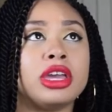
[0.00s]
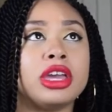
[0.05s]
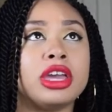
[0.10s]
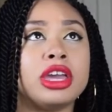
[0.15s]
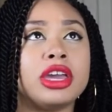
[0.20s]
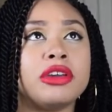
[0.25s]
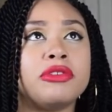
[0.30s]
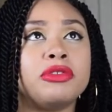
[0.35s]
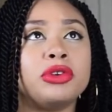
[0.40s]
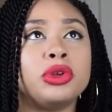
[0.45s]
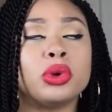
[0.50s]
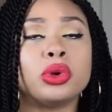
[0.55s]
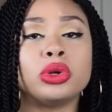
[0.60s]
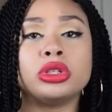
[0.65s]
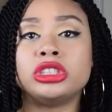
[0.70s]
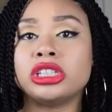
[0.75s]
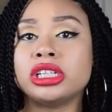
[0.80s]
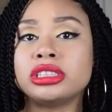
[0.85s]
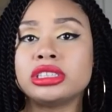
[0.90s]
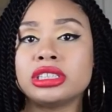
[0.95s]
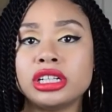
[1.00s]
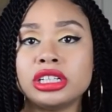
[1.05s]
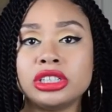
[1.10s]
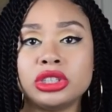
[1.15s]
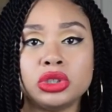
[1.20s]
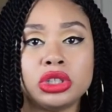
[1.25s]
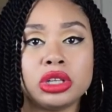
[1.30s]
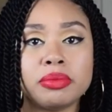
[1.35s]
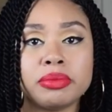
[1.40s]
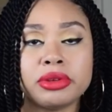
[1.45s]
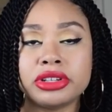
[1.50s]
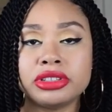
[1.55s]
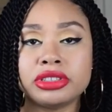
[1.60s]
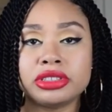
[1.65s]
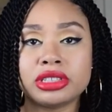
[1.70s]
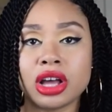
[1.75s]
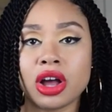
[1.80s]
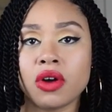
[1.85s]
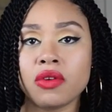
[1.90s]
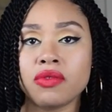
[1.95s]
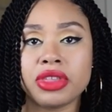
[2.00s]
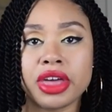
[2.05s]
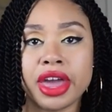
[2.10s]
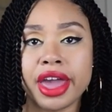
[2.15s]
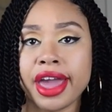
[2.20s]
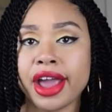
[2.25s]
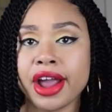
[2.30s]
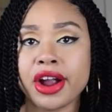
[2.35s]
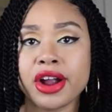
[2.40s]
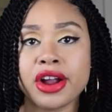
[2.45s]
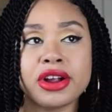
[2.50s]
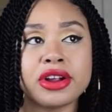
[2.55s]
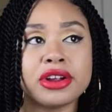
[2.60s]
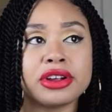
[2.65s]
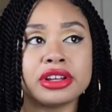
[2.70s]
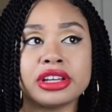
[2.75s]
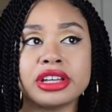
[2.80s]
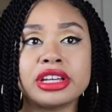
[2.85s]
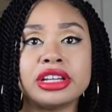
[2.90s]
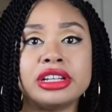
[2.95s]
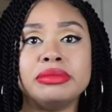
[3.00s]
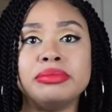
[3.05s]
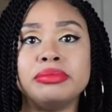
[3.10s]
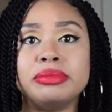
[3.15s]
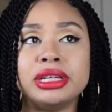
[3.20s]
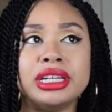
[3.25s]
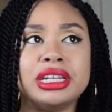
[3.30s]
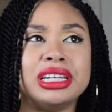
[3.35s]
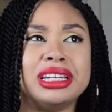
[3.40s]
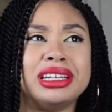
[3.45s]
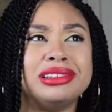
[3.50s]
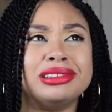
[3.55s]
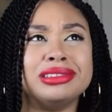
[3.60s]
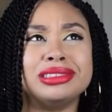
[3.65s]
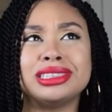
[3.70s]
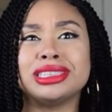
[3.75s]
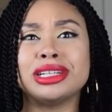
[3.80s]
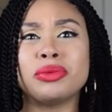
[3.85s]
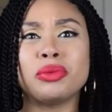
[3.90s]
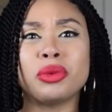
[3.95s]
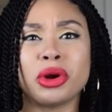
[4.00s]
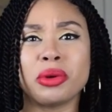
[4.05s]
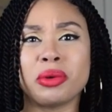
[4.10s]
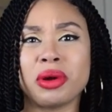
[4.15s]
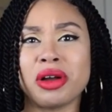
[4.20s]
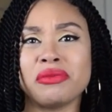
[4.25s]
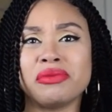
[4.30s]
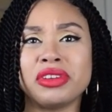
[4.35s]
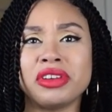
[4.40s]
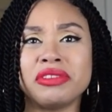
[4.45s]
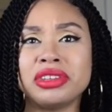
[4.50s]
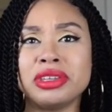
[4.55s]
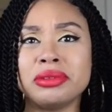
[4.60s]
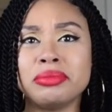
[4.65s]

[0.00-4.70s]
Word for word: If you're just gonna do them yourself, the hair can be somewhere around 50